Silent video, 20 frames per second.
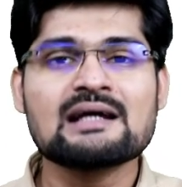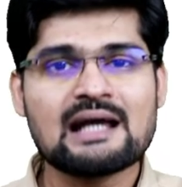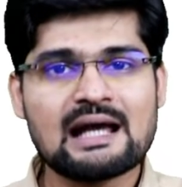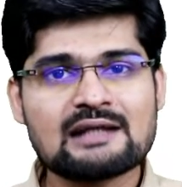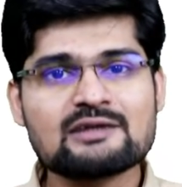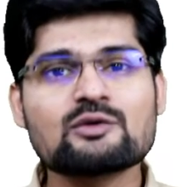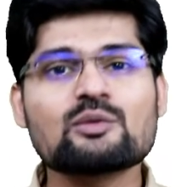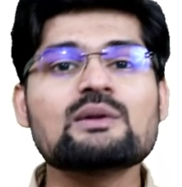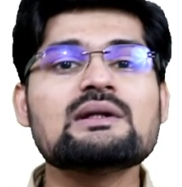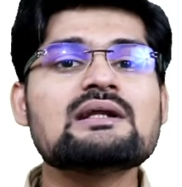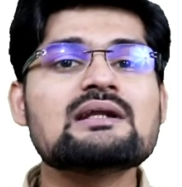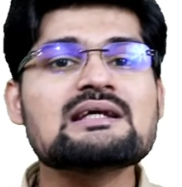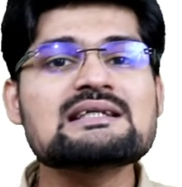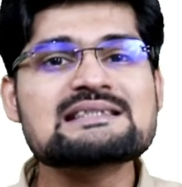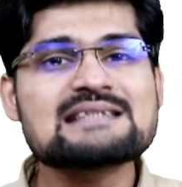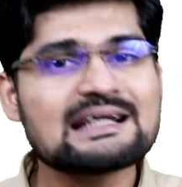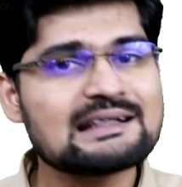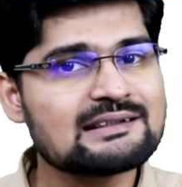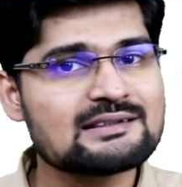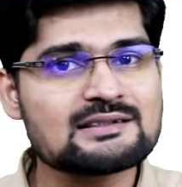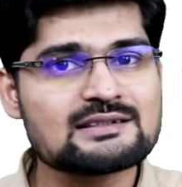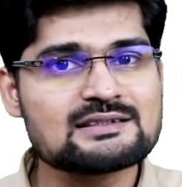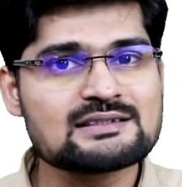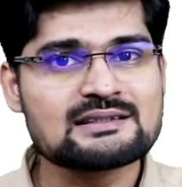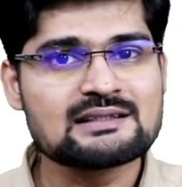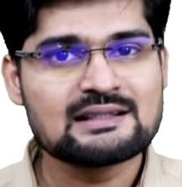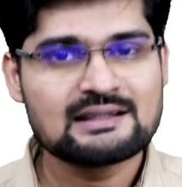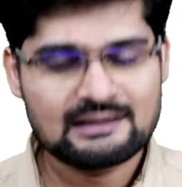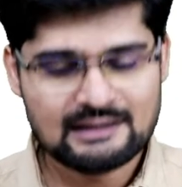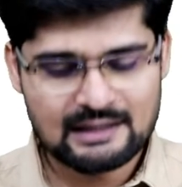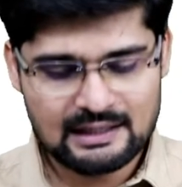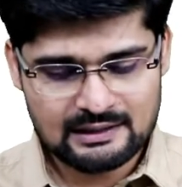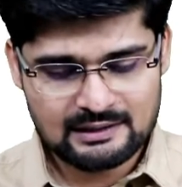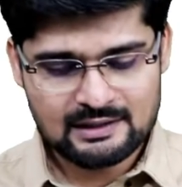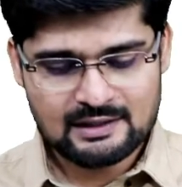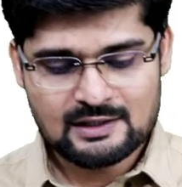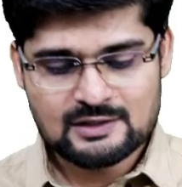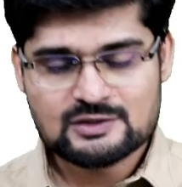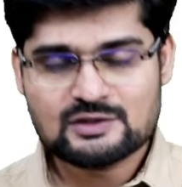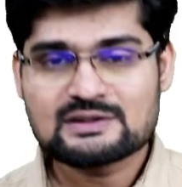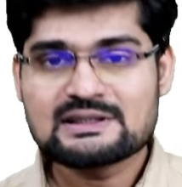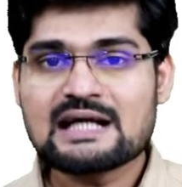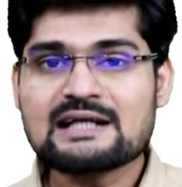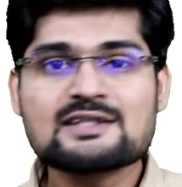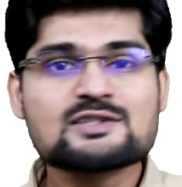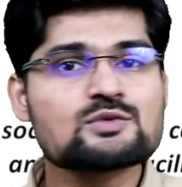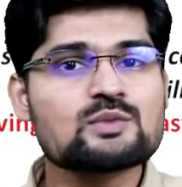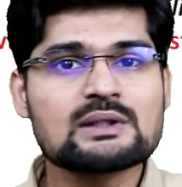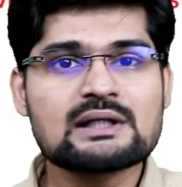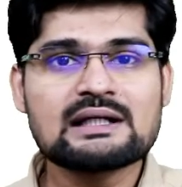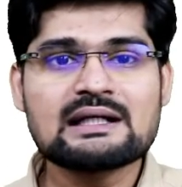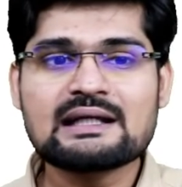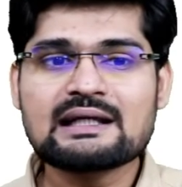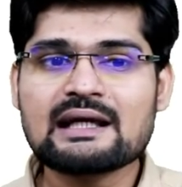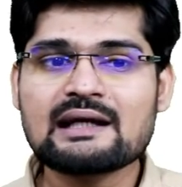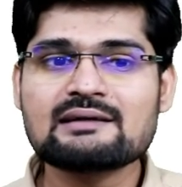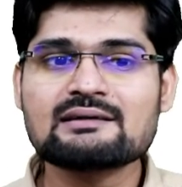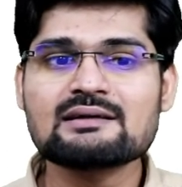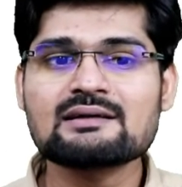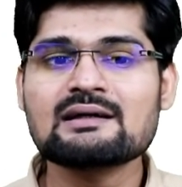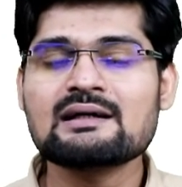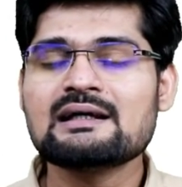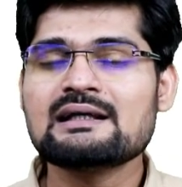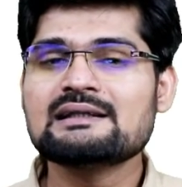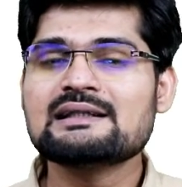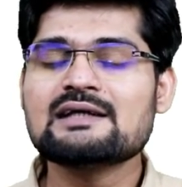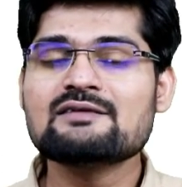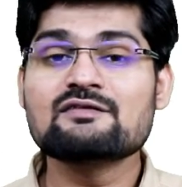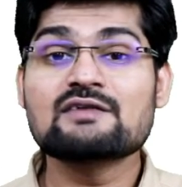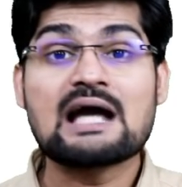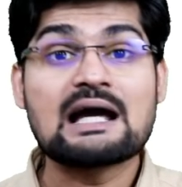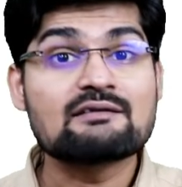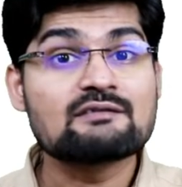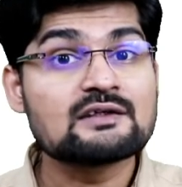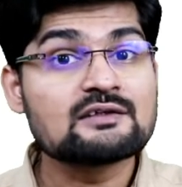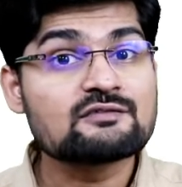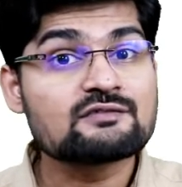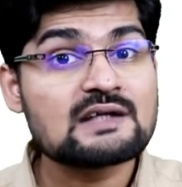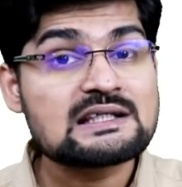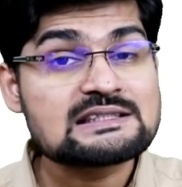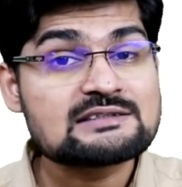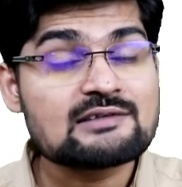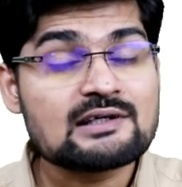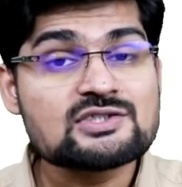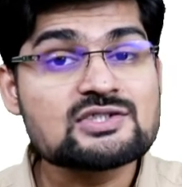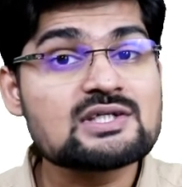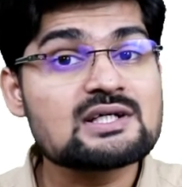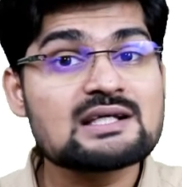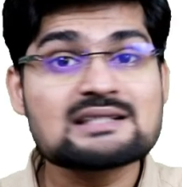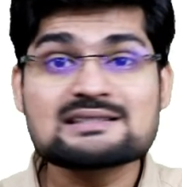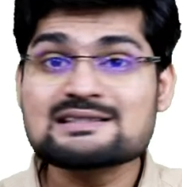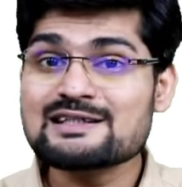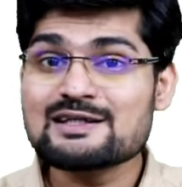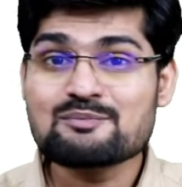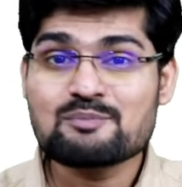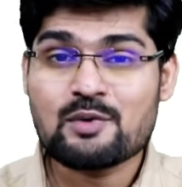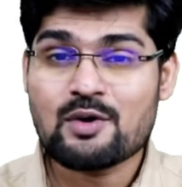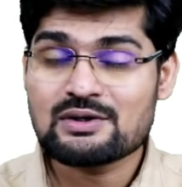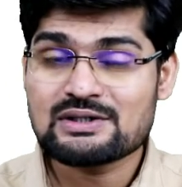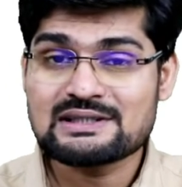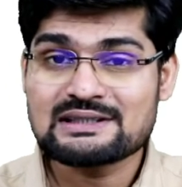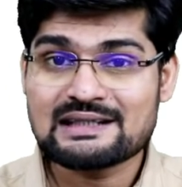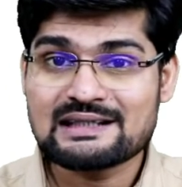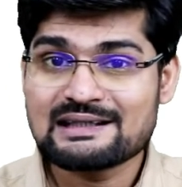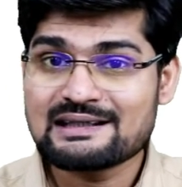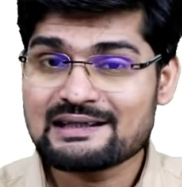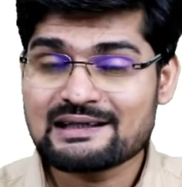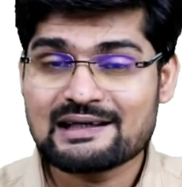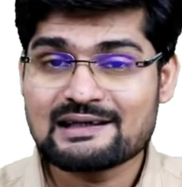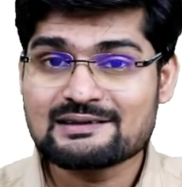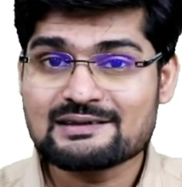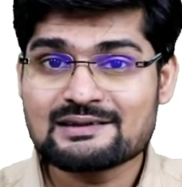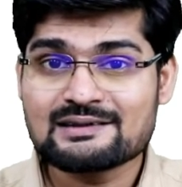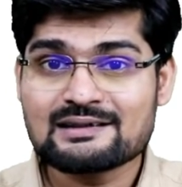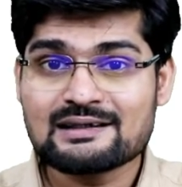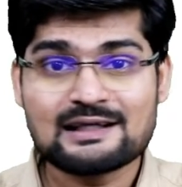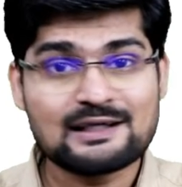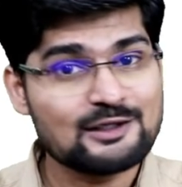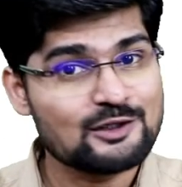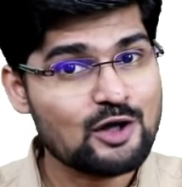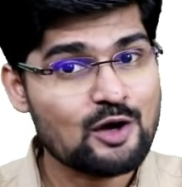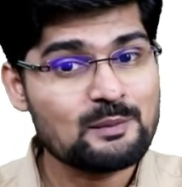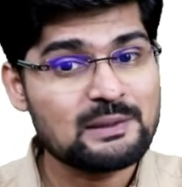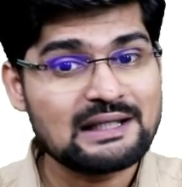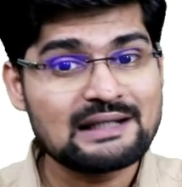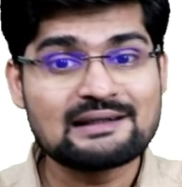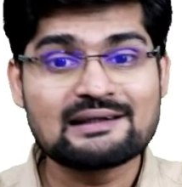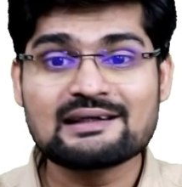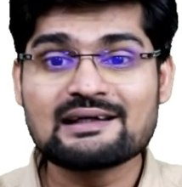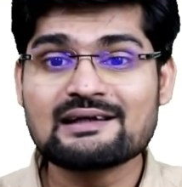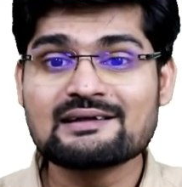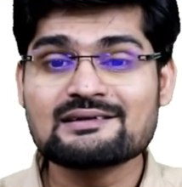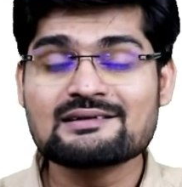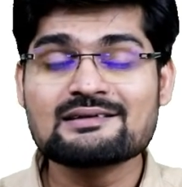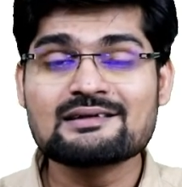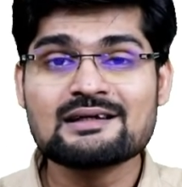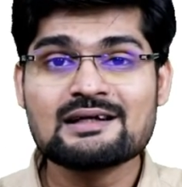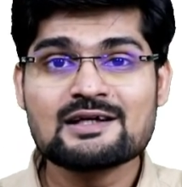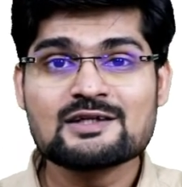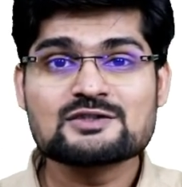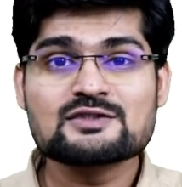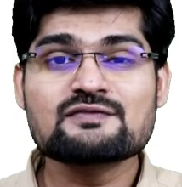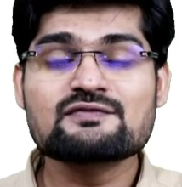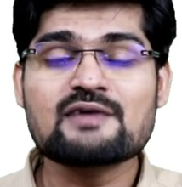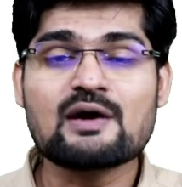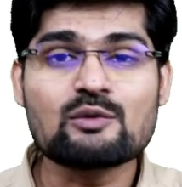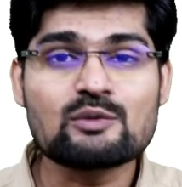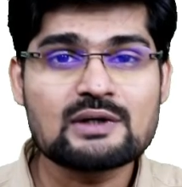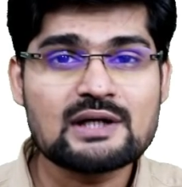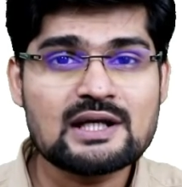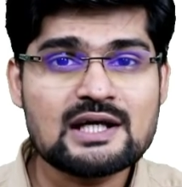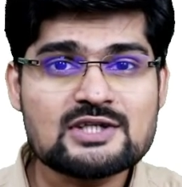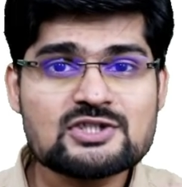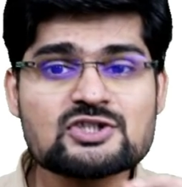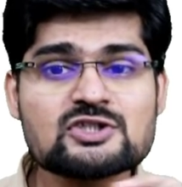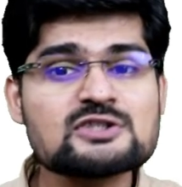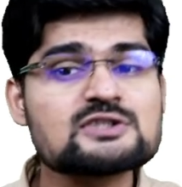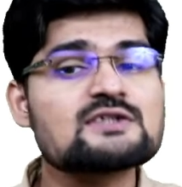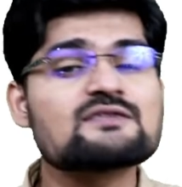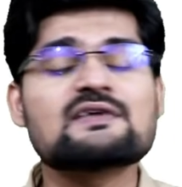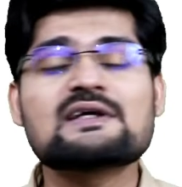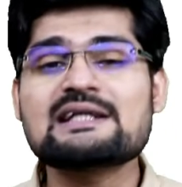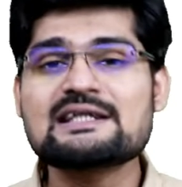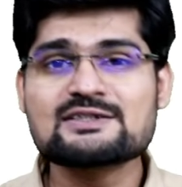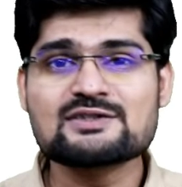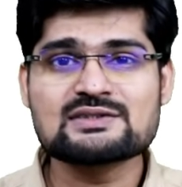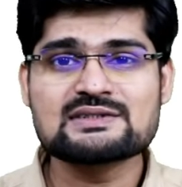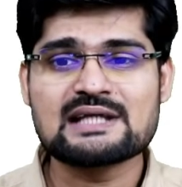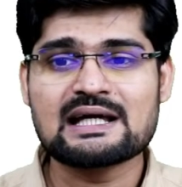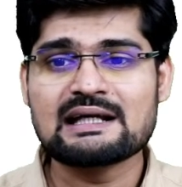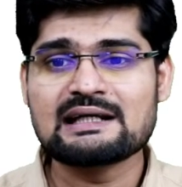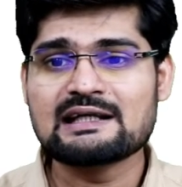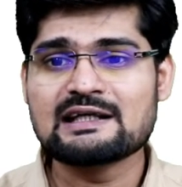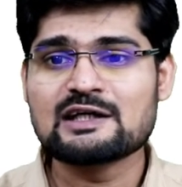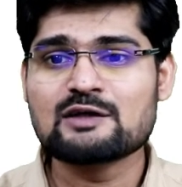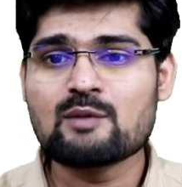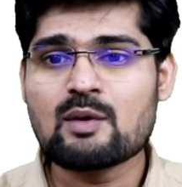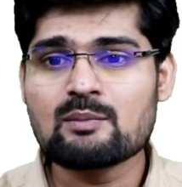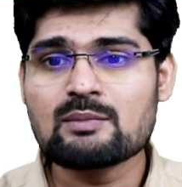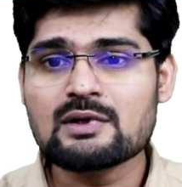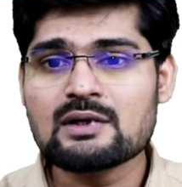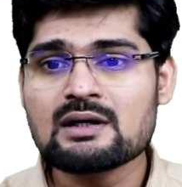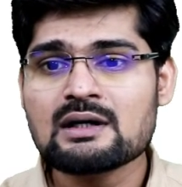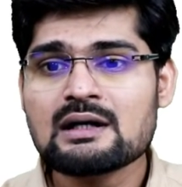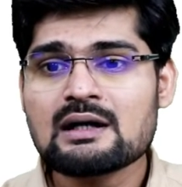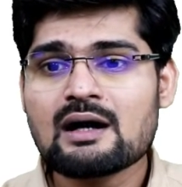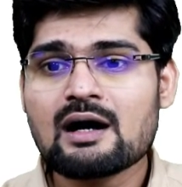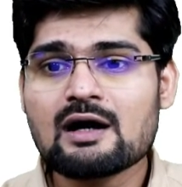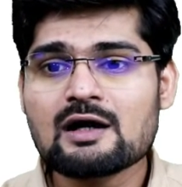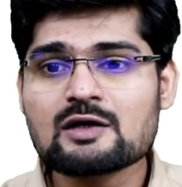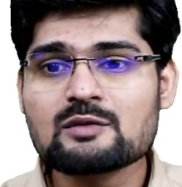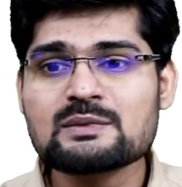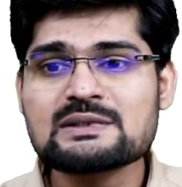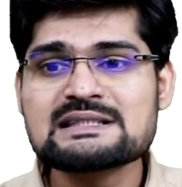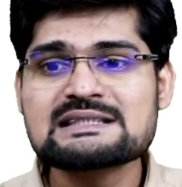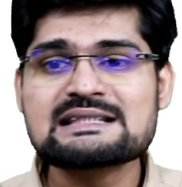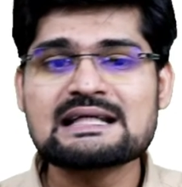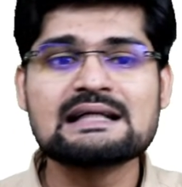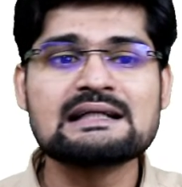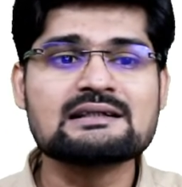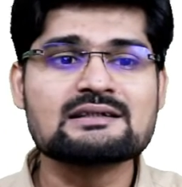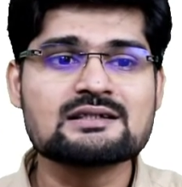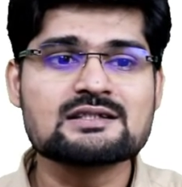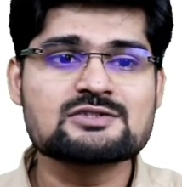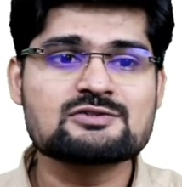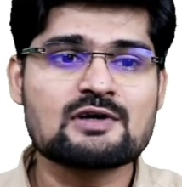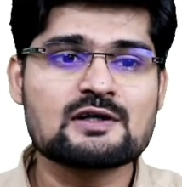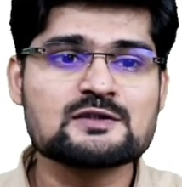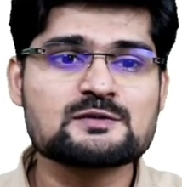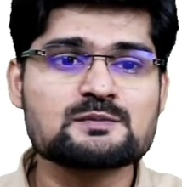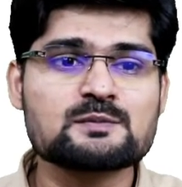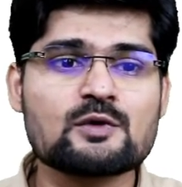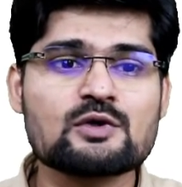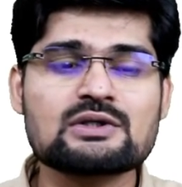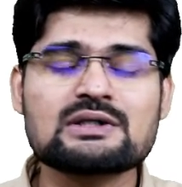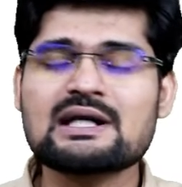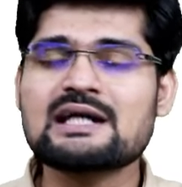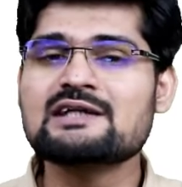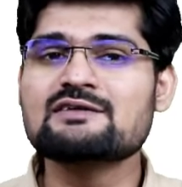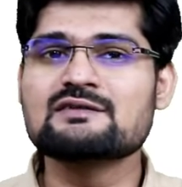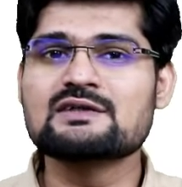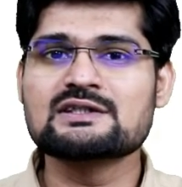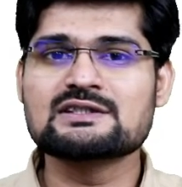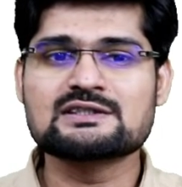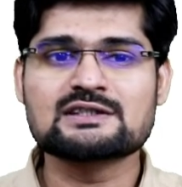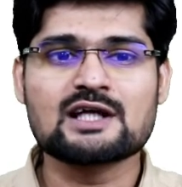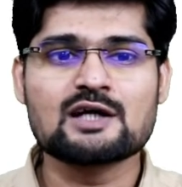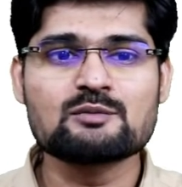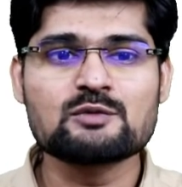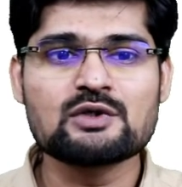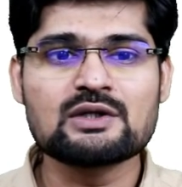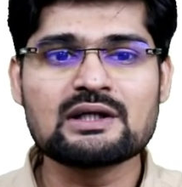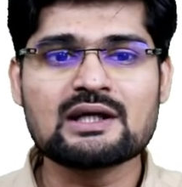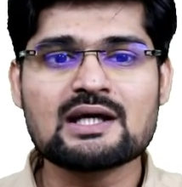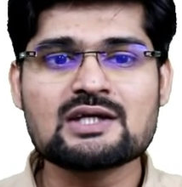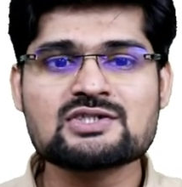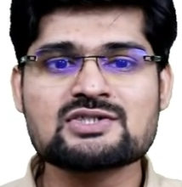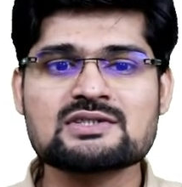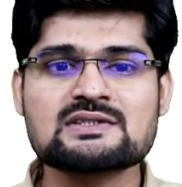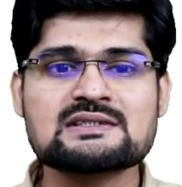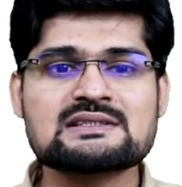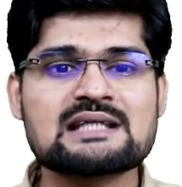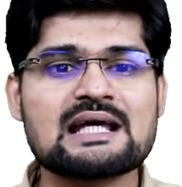and quinary sectors, right? So that is one indicator. Then we have infrastructure as an important indicator, economic indicator. So foundations of any society, remember urban centers, transport networks, communications,